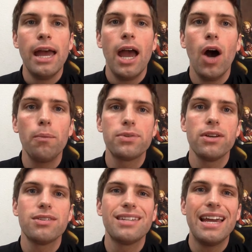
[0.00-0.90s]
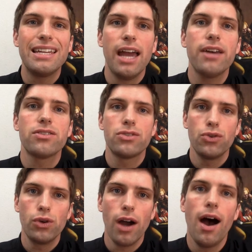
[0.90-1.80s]
helps us say yes
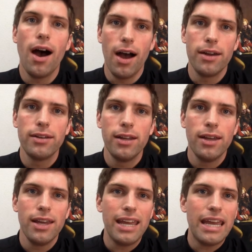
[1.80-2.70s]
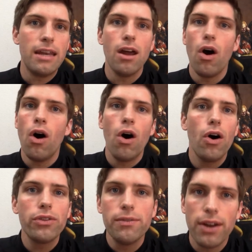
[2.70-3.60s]
to God in all
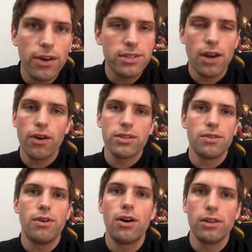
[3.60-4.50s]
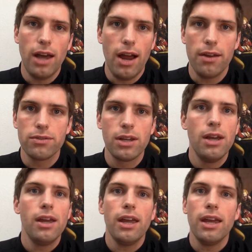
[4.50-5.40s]
the various areas of our lives,
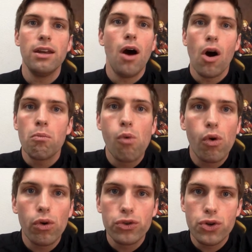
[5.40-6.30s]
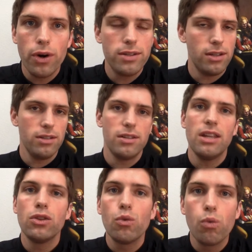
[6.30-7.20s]
in our moral choices,
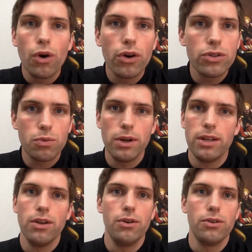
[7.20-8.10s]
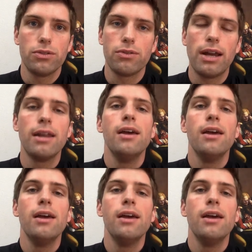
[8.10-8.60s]
in the words we use, right?